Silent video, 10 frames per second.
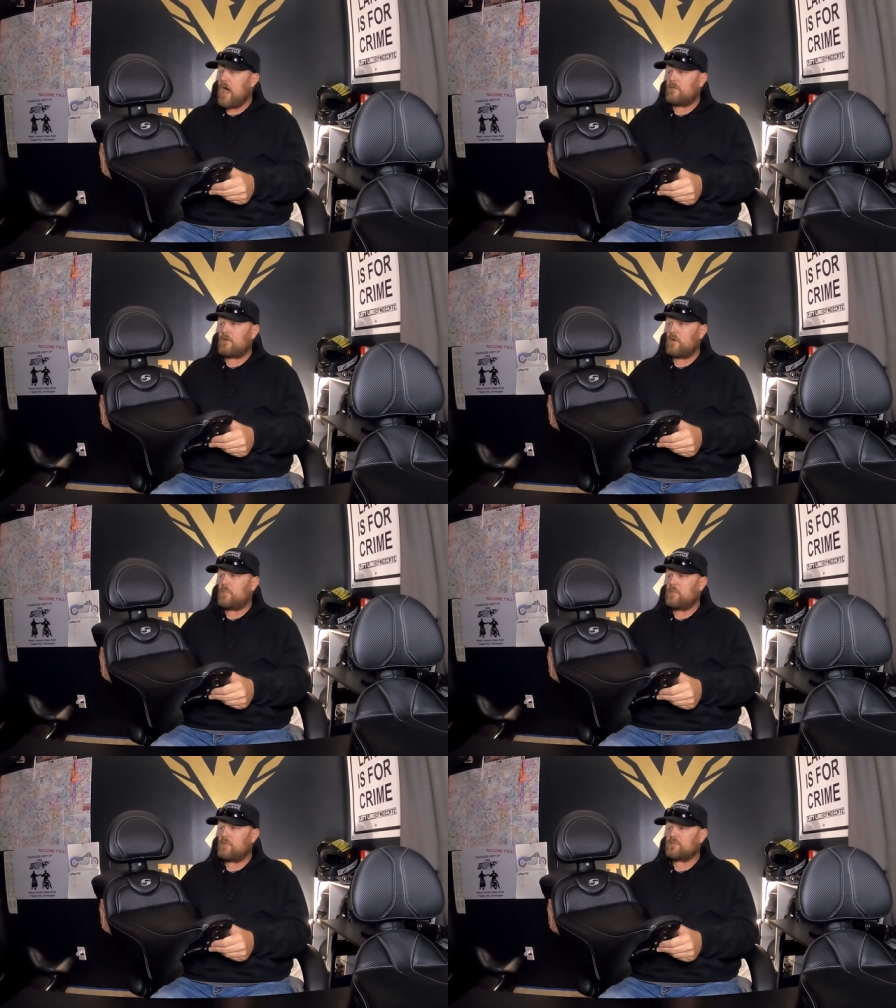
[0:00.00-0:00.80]
I've
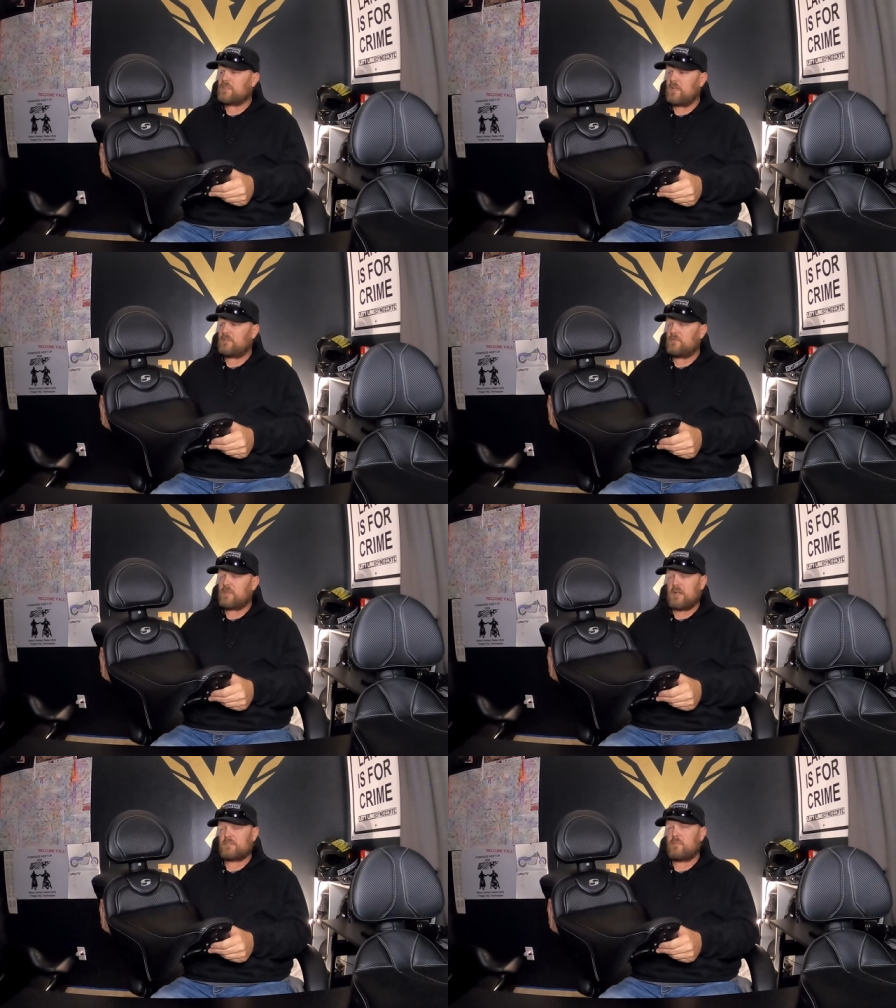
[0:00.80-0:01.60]
heard people say
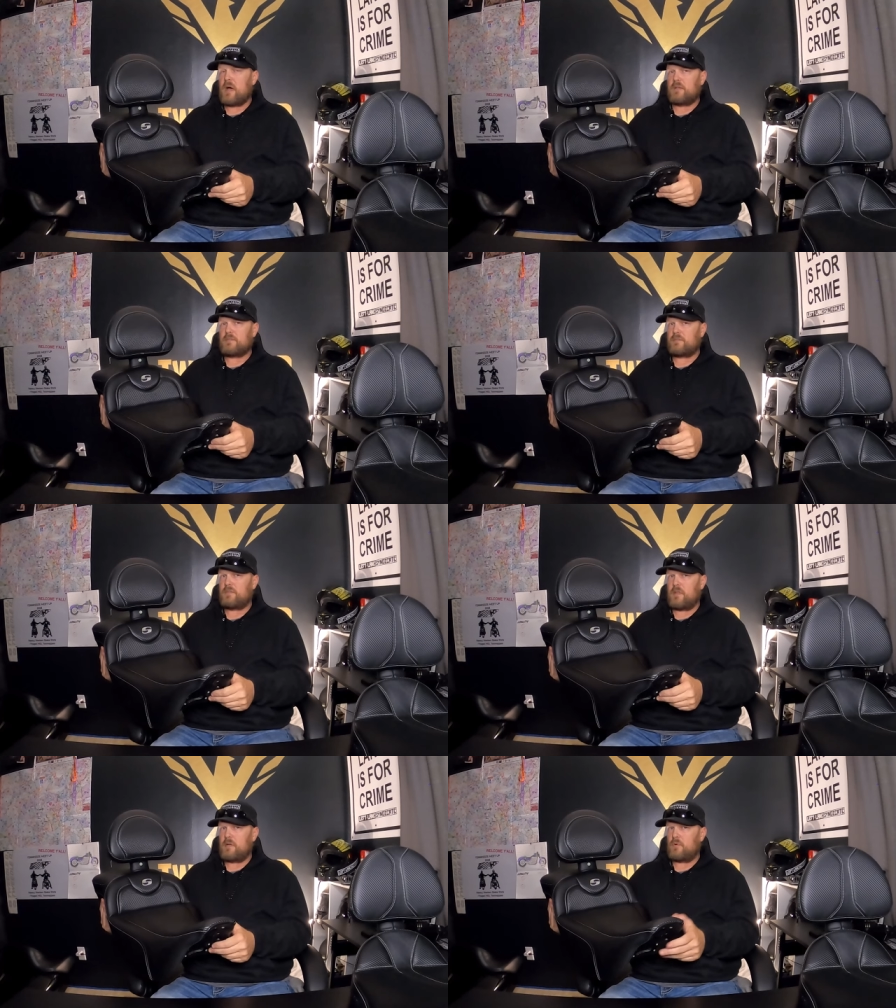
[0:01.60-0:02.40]
2,000 miles it
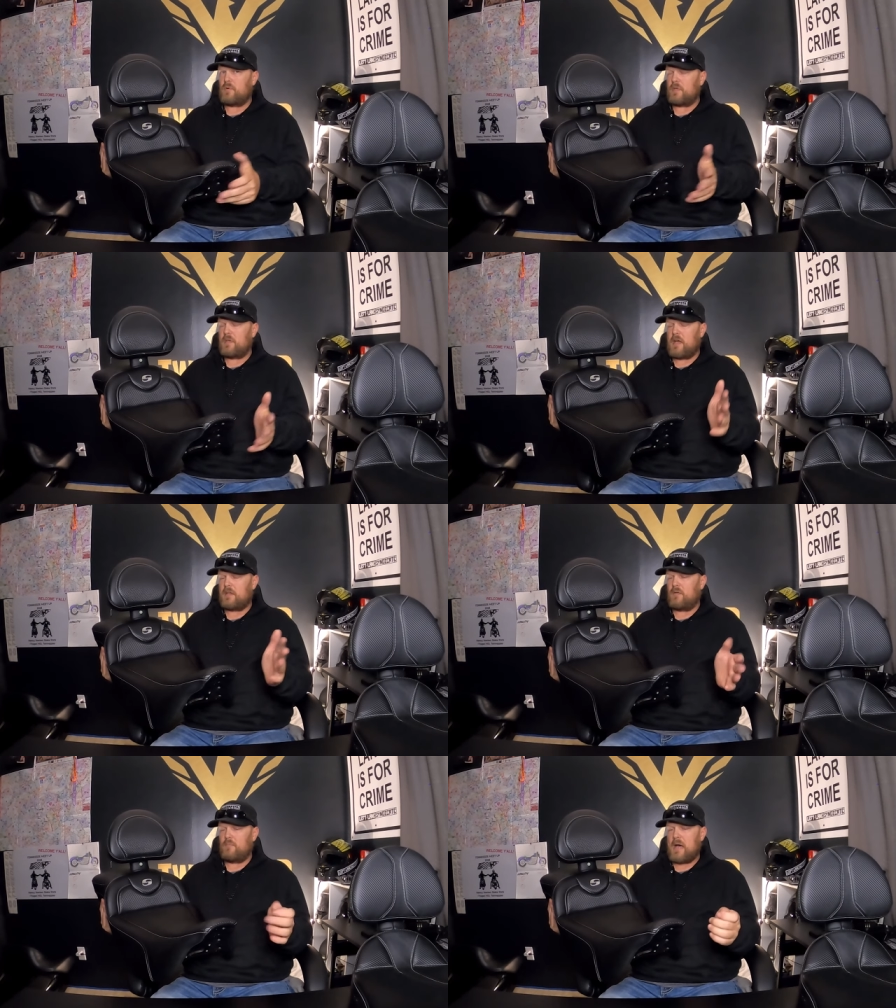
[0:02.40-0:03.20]
still ain't broke in.
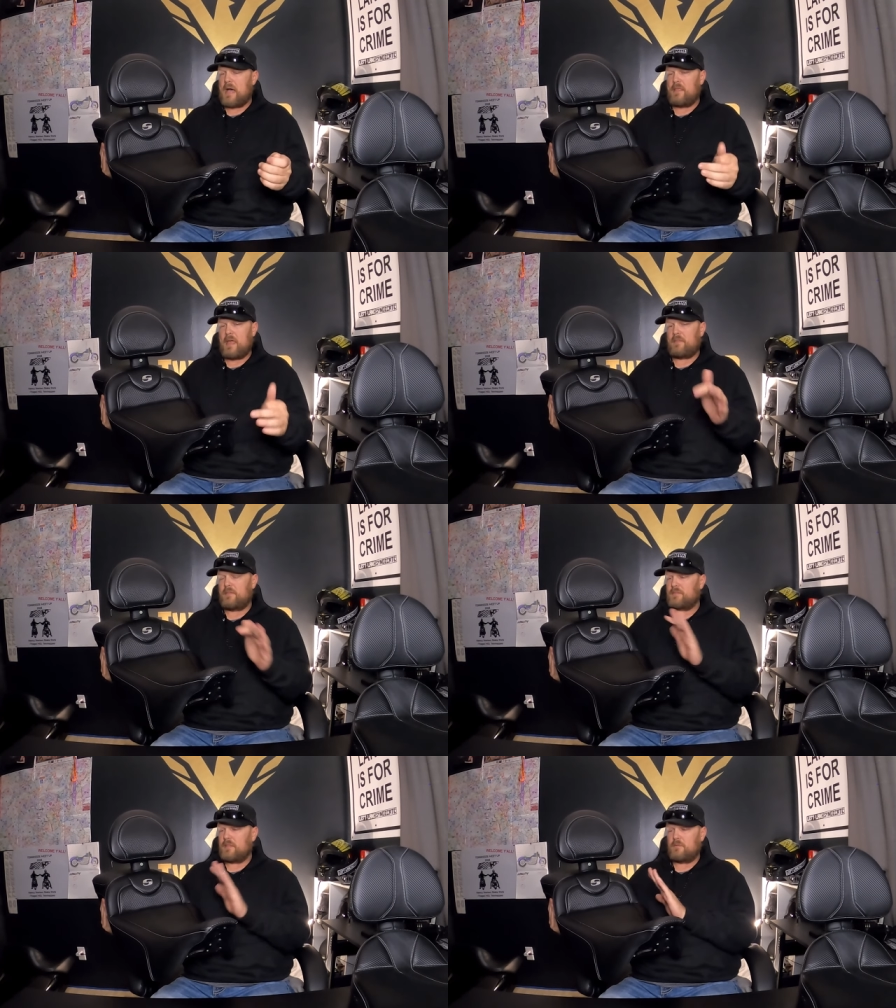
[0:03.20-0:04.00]
I don't buy that.
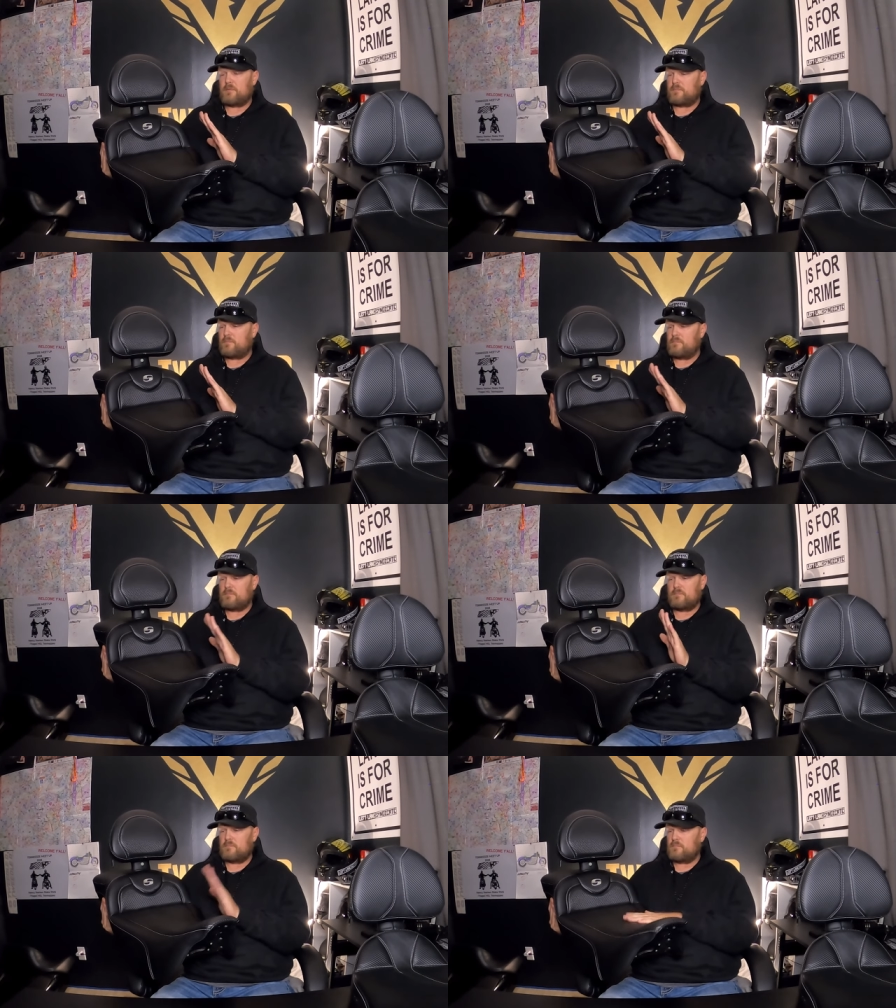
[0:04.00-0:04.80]
This thing
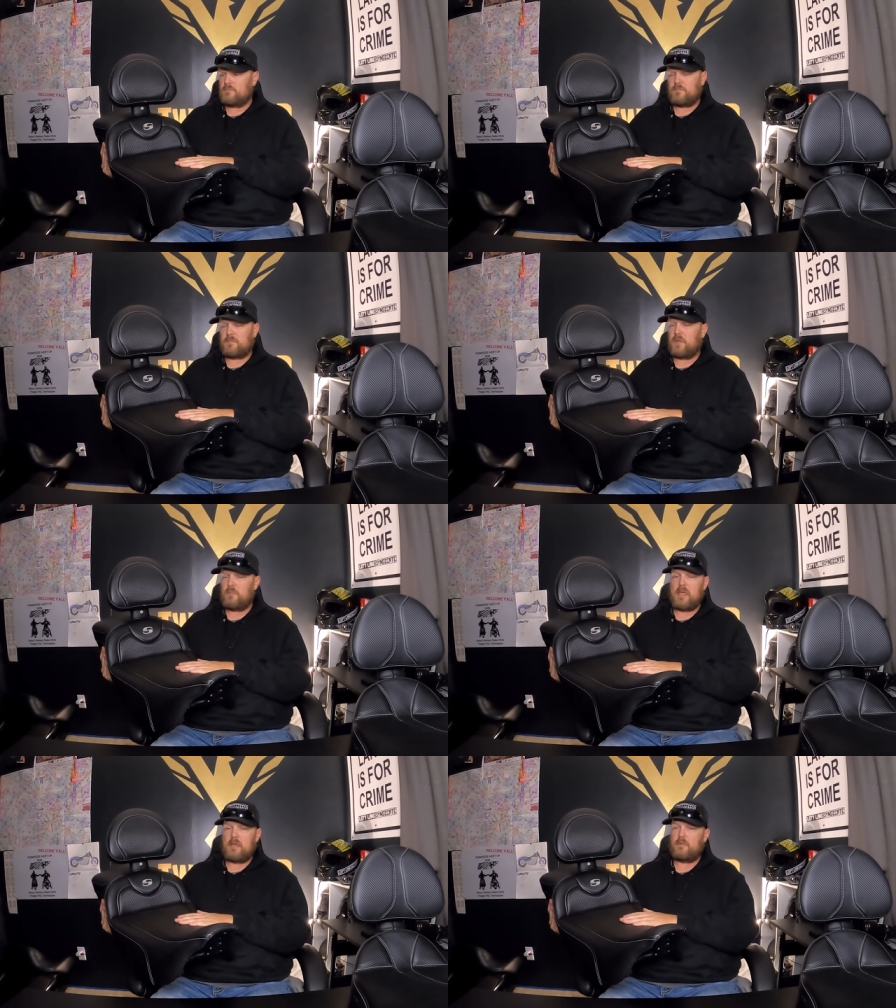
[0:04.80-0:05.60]
was, to
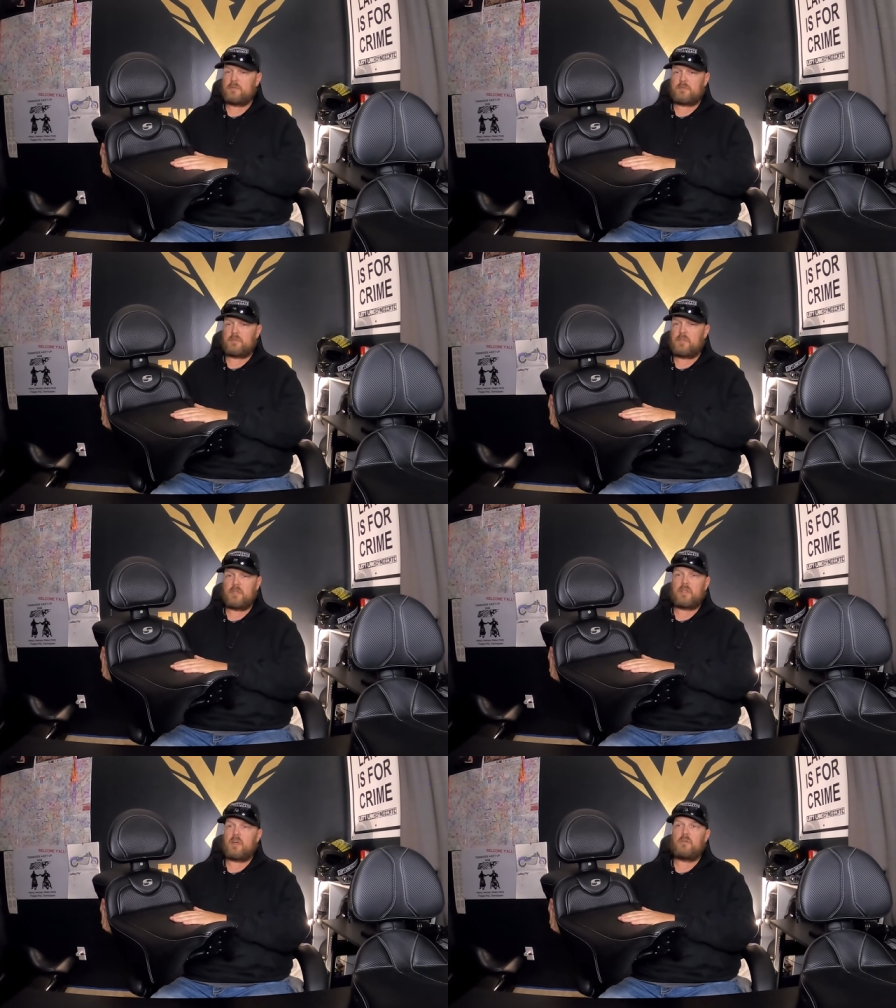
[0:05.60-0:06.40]
me, was
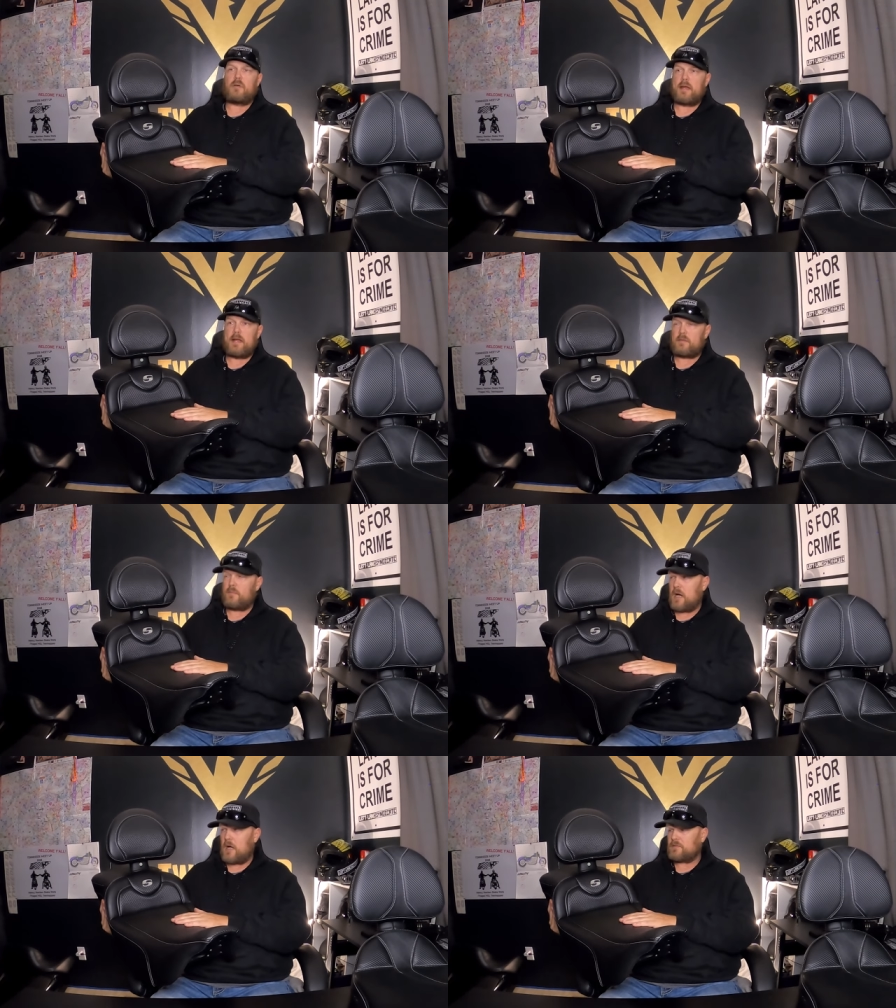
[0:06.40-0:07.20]
good to go right out
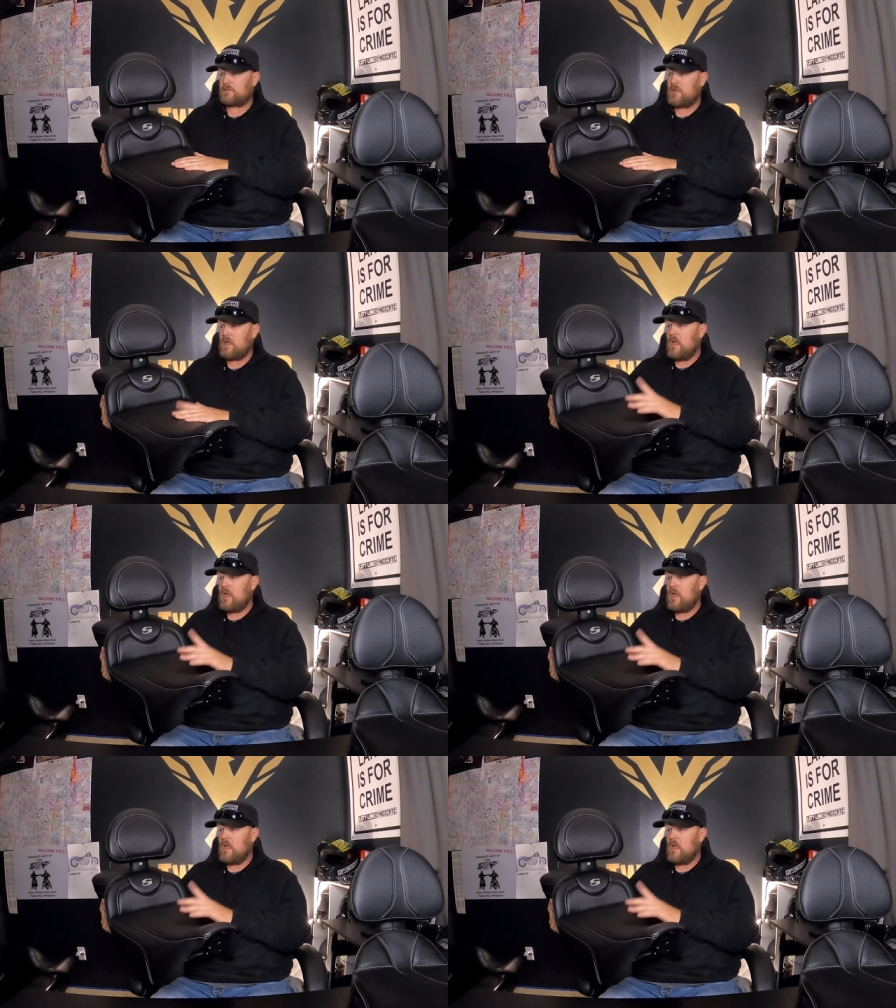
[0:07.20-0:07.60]
the box.